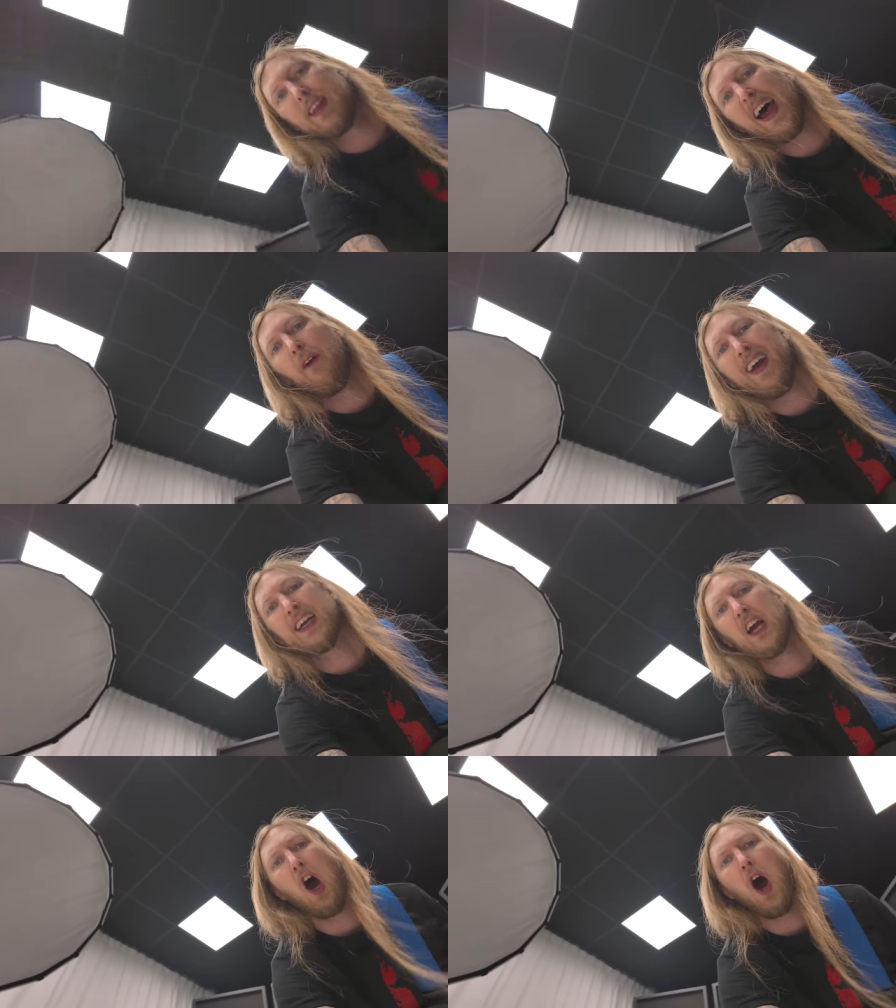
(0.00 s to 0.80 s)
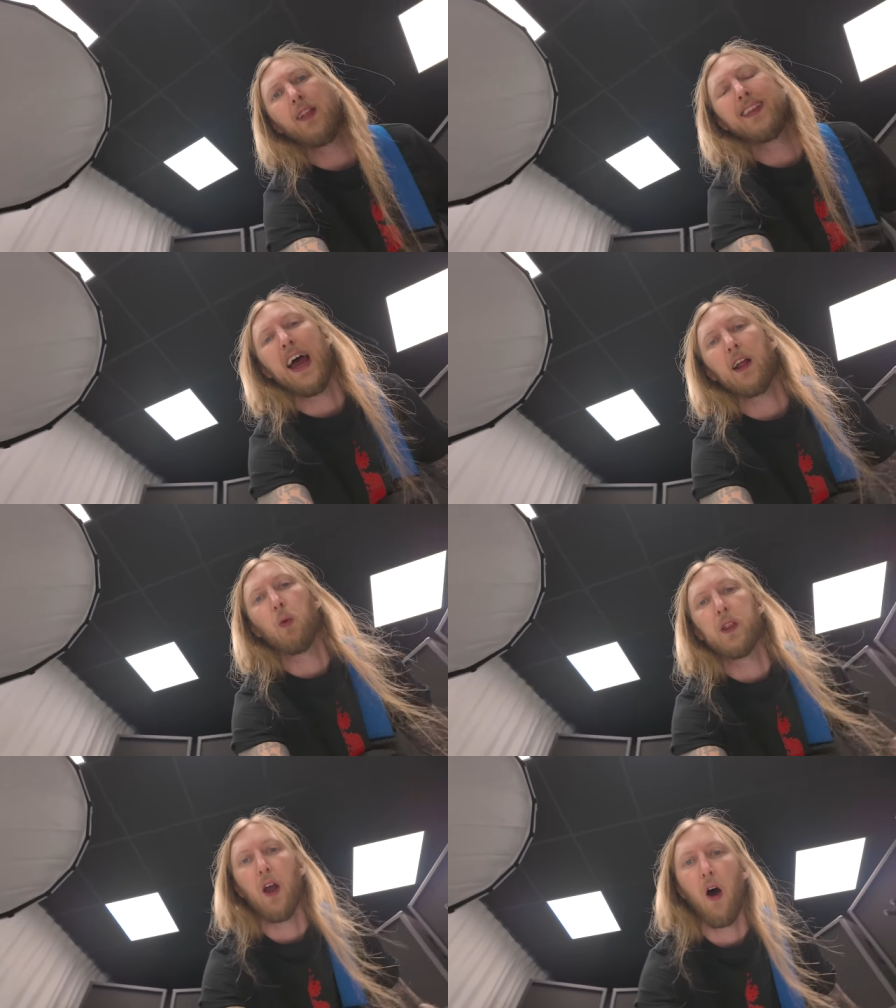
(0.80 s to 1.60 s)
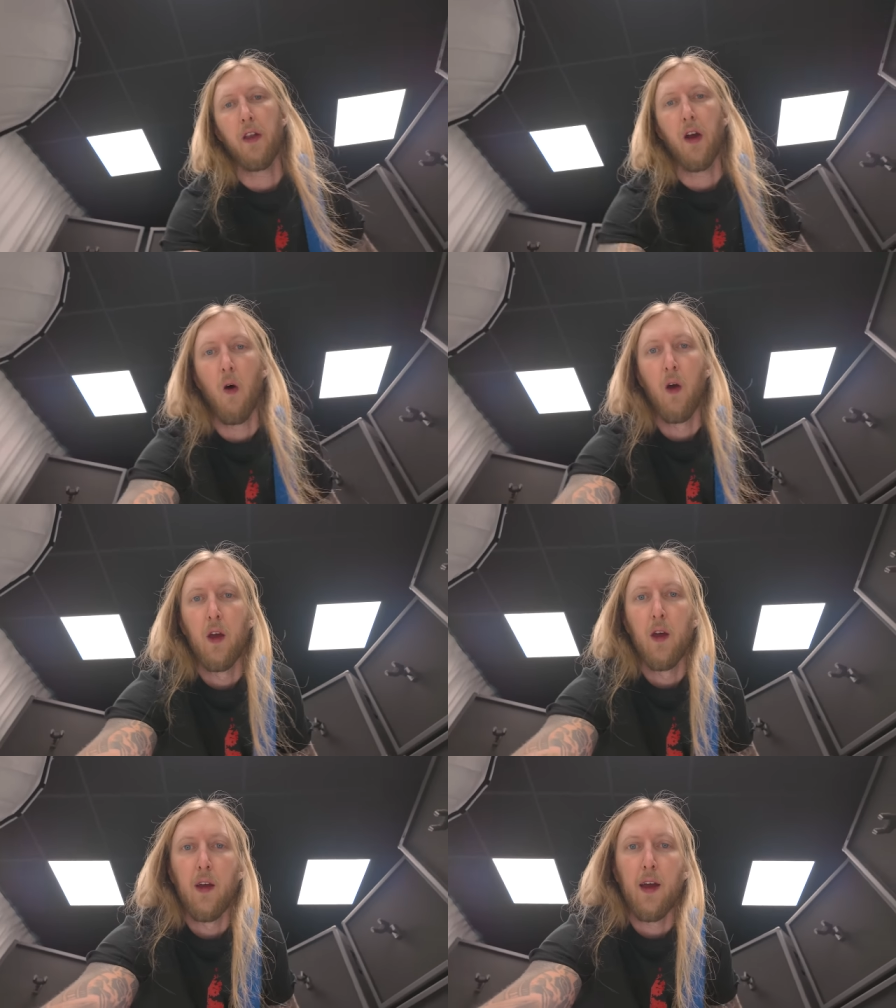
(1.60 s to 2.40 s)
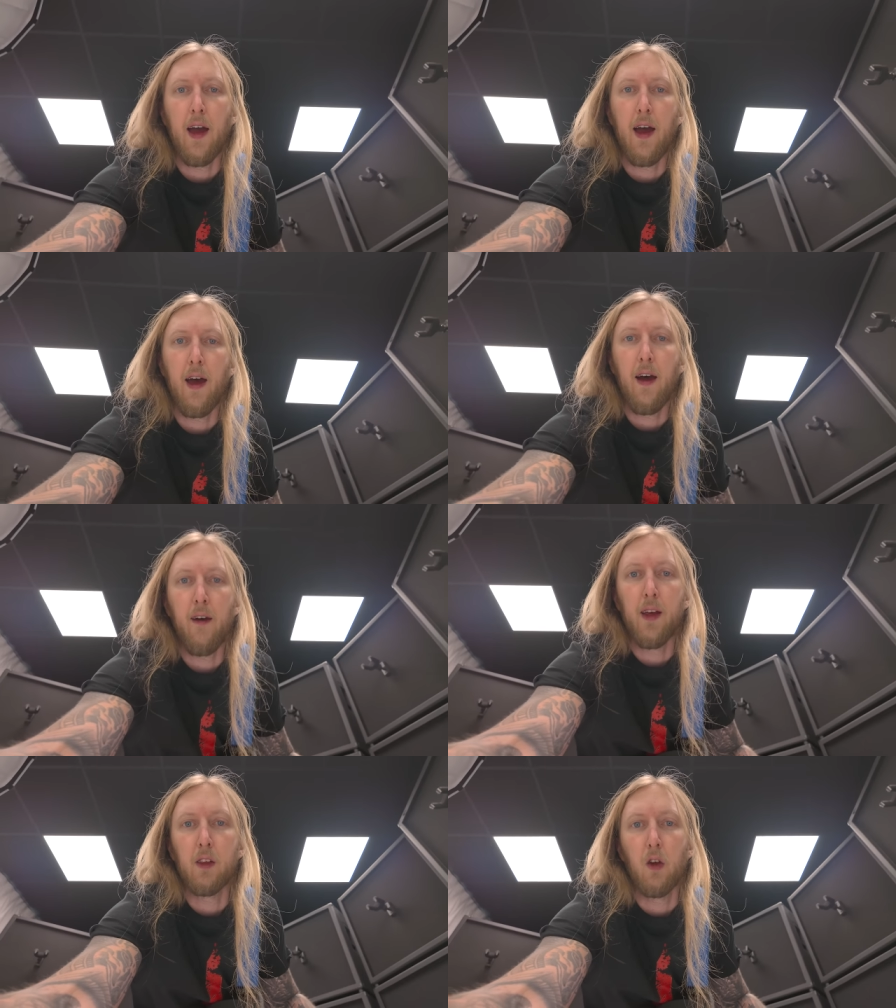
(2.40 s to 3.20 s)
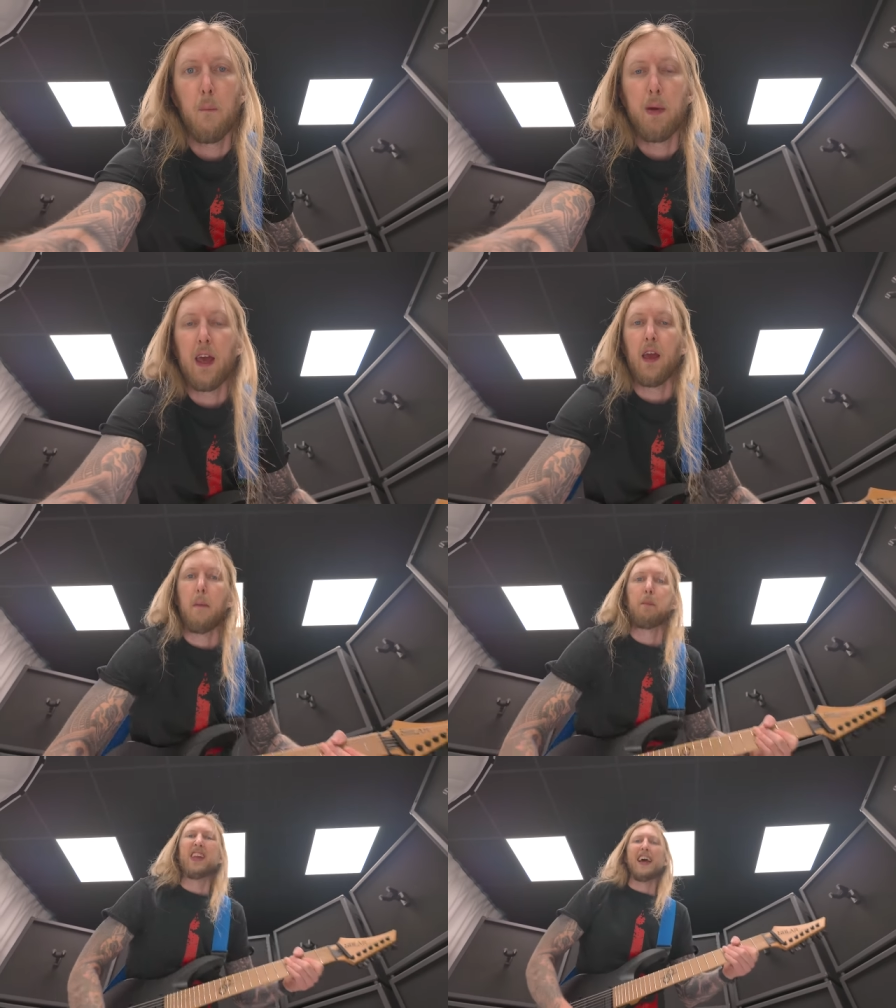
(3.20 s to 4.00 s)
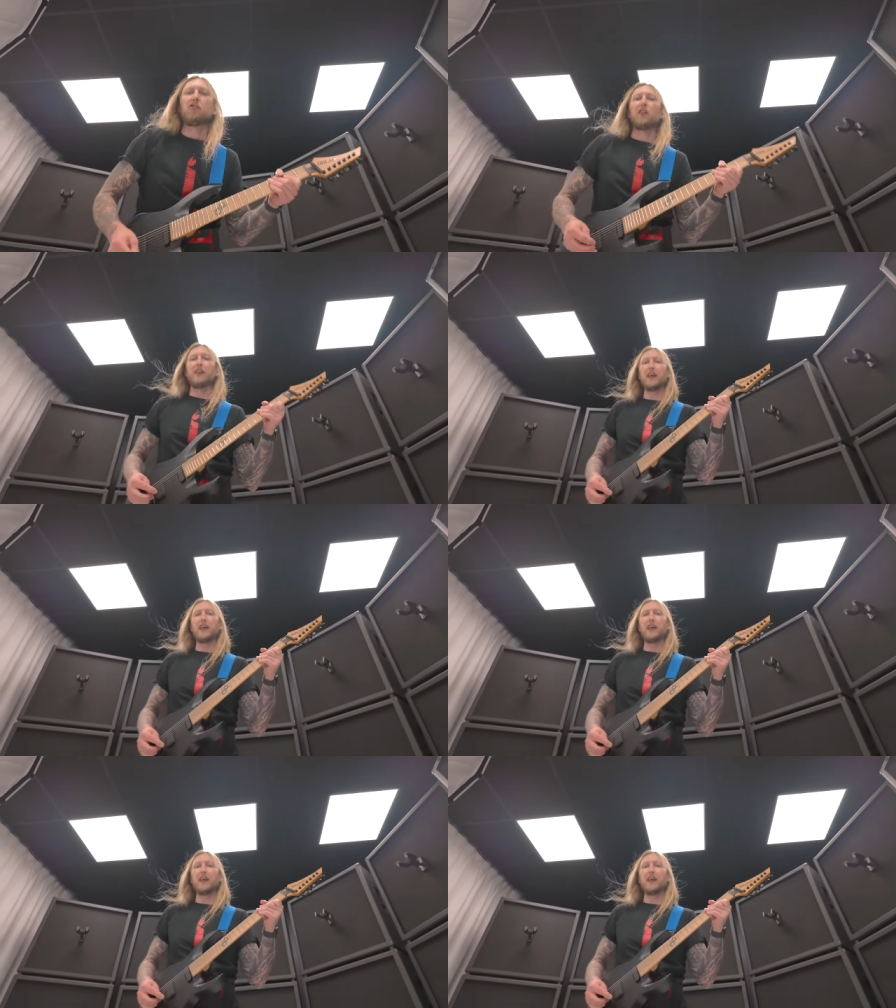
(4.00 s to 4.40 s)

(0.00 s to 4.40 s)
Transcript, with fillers: direct contact with the audio. It could be potentially